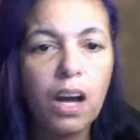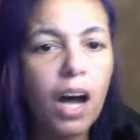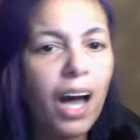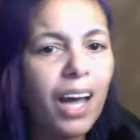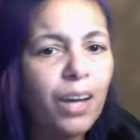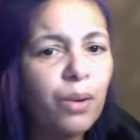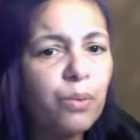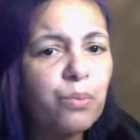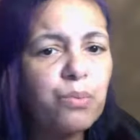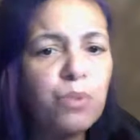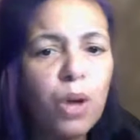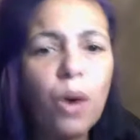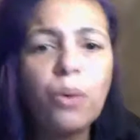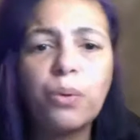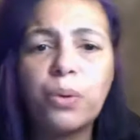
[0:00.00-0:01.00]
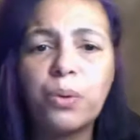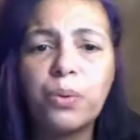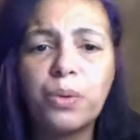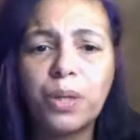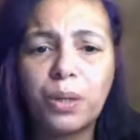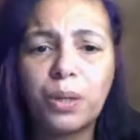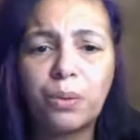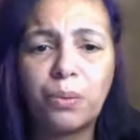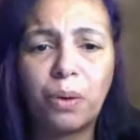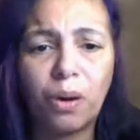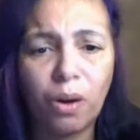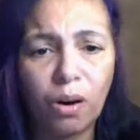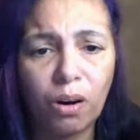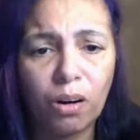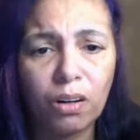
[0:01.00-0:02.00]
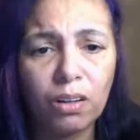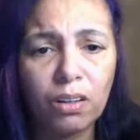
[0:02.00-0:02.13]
I don't know who you are.